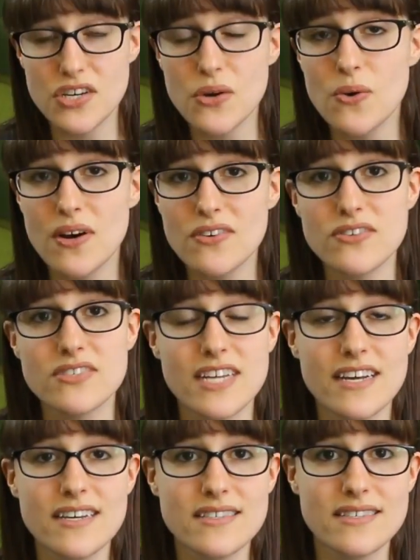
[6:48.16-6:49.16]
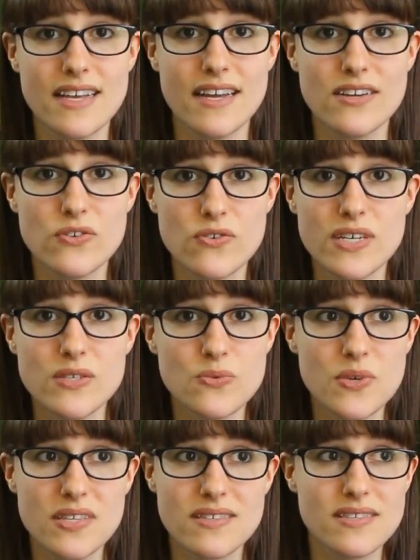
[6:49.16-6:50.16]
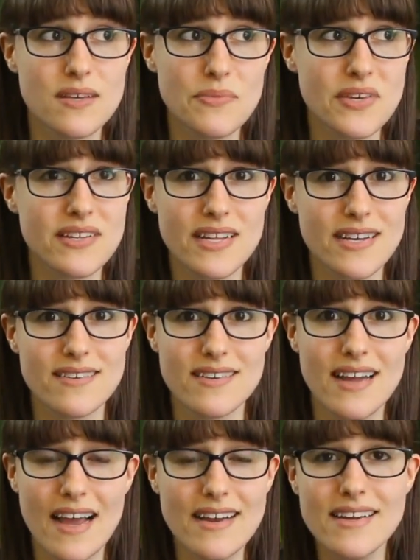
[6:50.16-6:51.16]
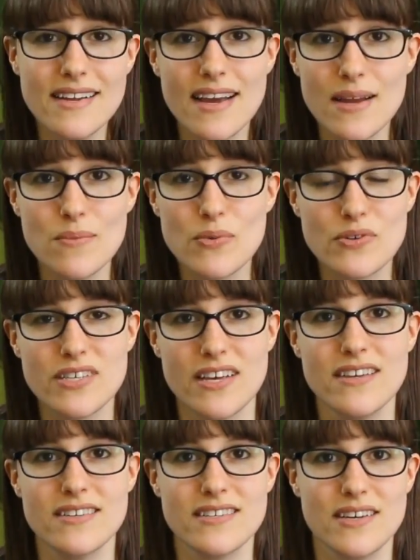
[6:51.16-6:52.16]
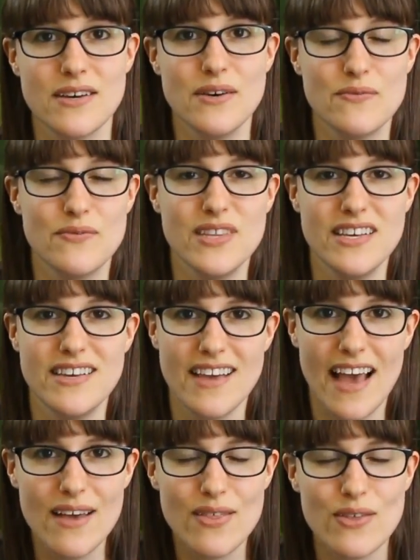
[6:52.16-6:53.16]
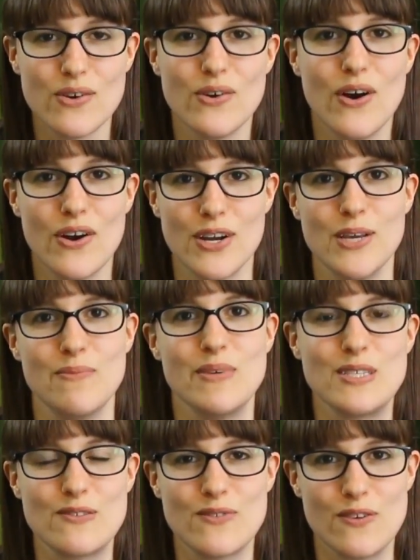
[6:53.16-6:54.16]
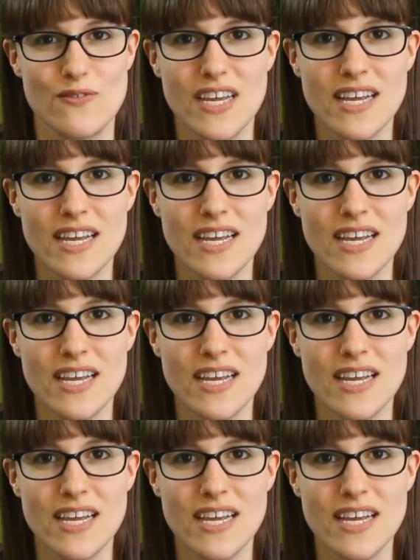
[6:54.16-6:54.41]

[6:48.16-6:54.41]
Joe understands and agrees with something like 99% of the ethical arguments for